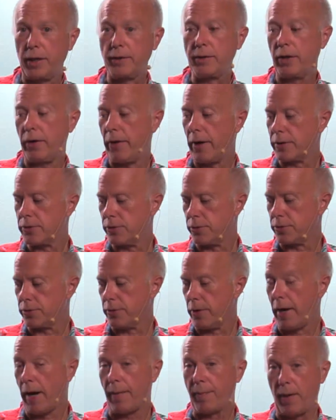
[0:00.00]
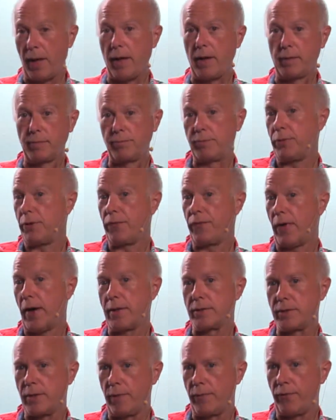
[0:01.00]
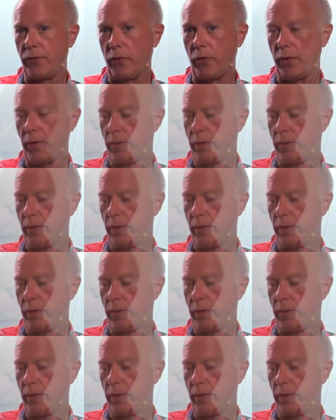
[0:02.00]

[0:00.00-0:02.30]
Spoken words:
their extra strap. You find something for it.